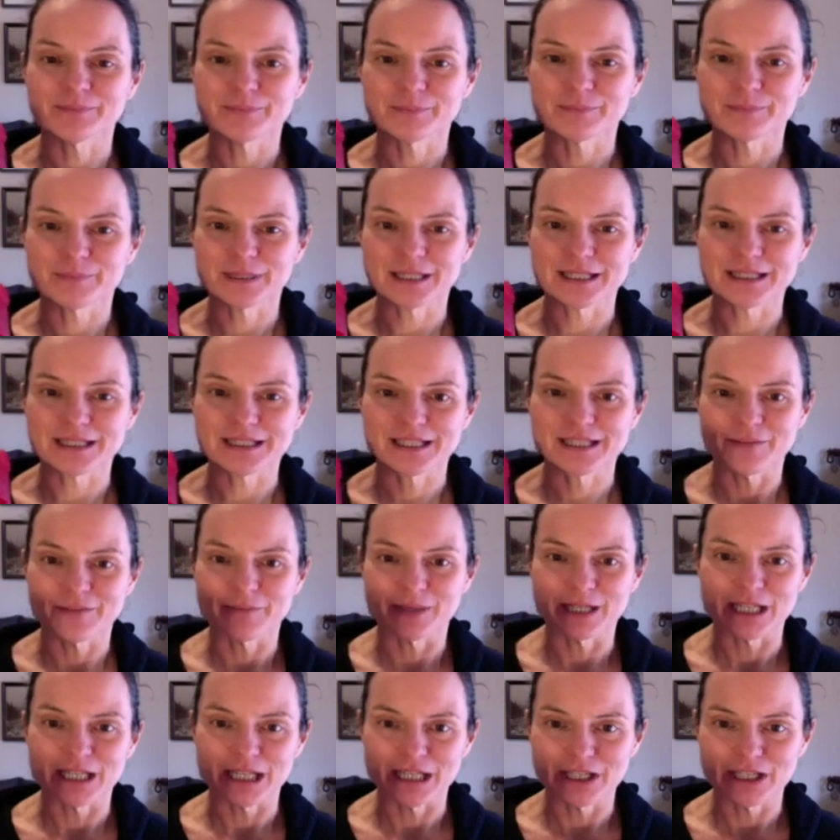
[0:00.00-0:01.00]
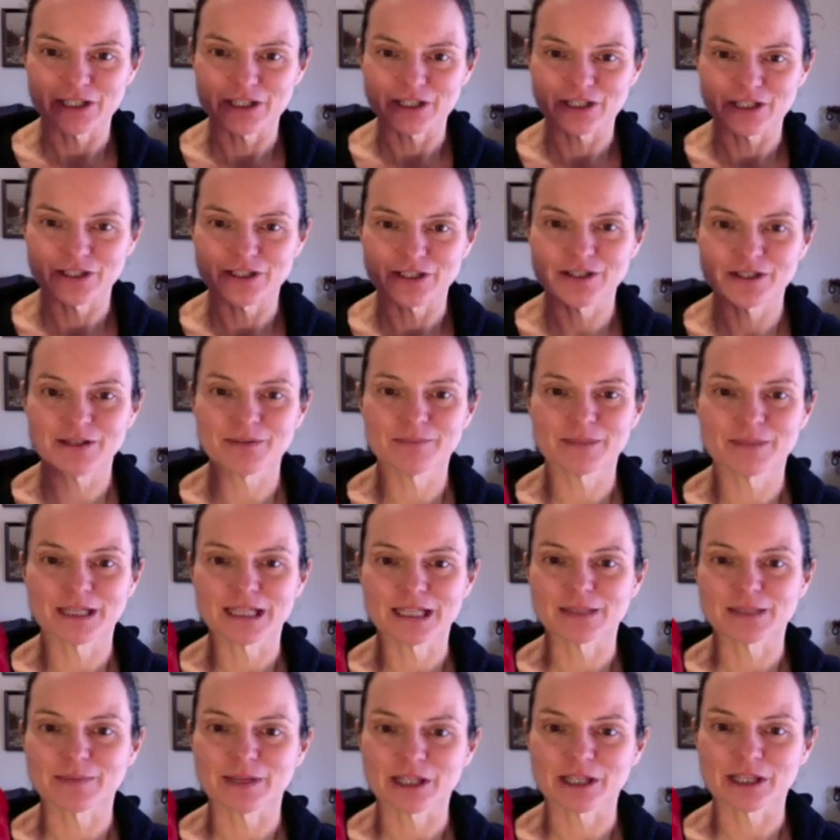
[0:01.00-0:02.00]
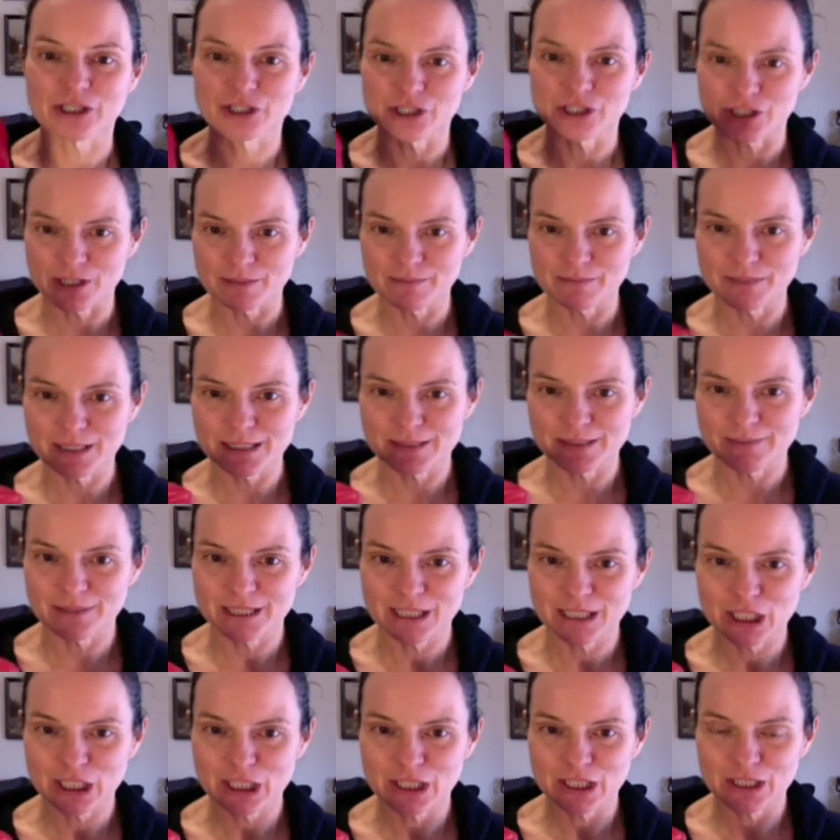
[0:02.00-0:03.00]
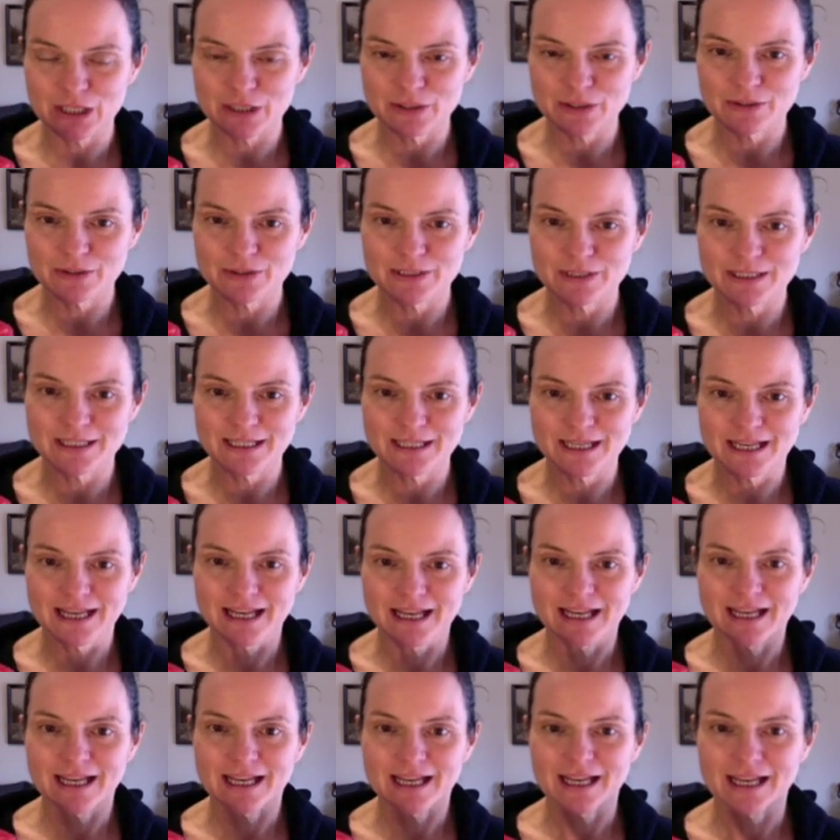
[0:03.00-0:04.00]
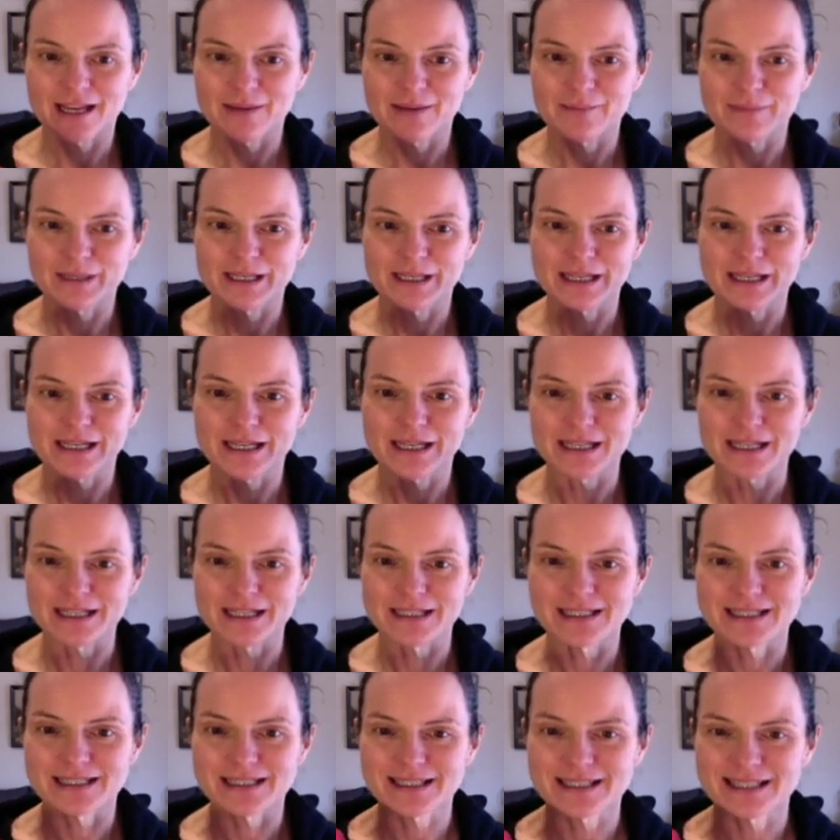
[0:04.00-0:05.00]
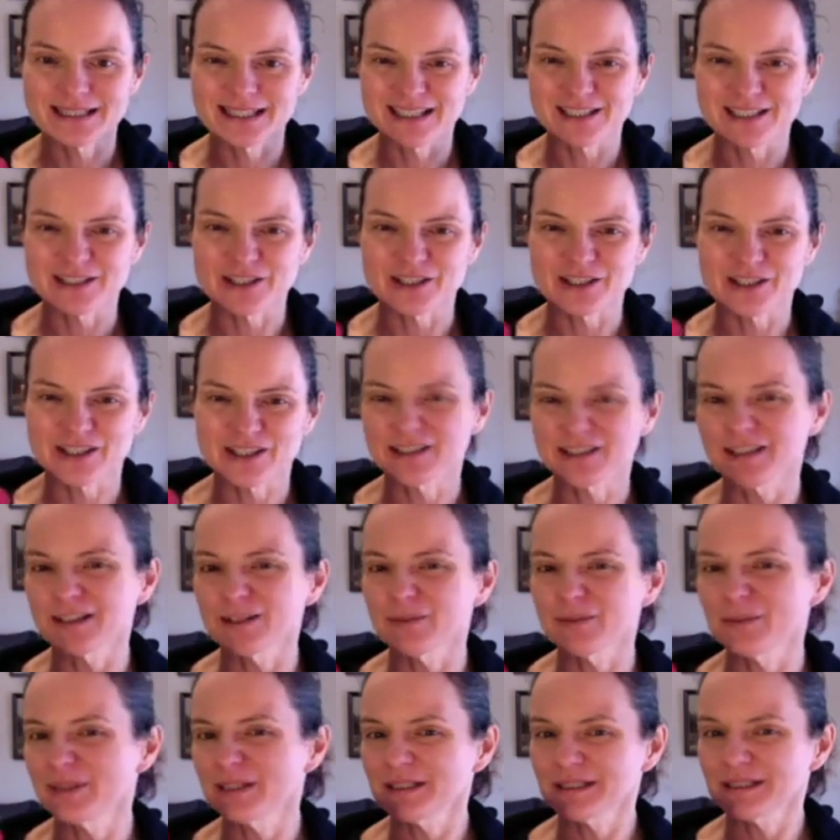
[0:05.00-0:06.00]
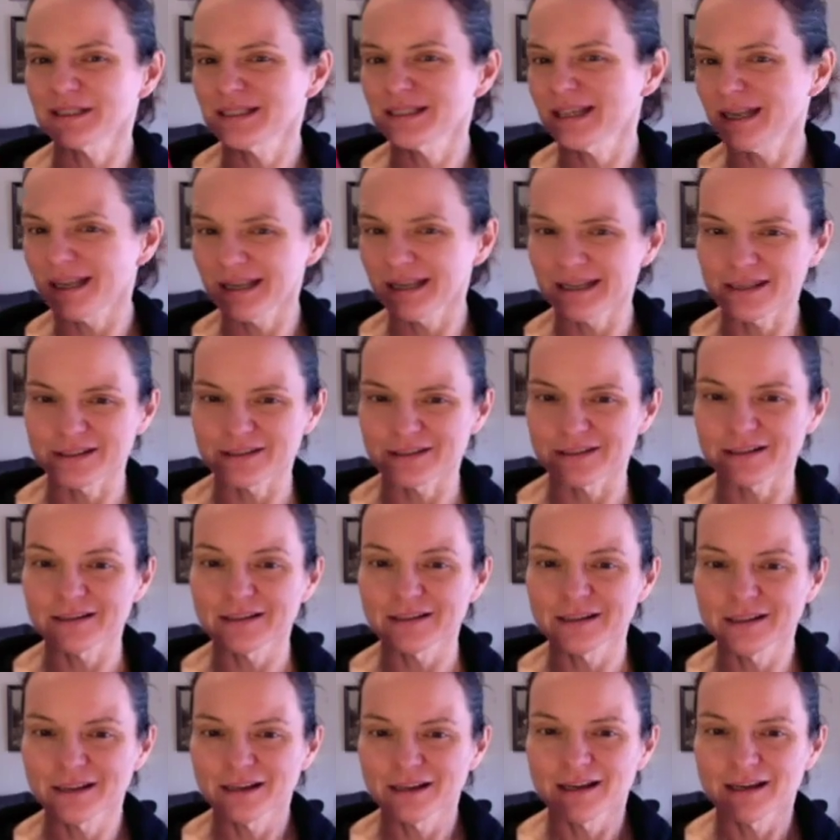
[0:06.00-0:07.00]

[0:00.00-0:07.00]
because I've been injured, because my gym has been closed, and because things are a little bit tighter.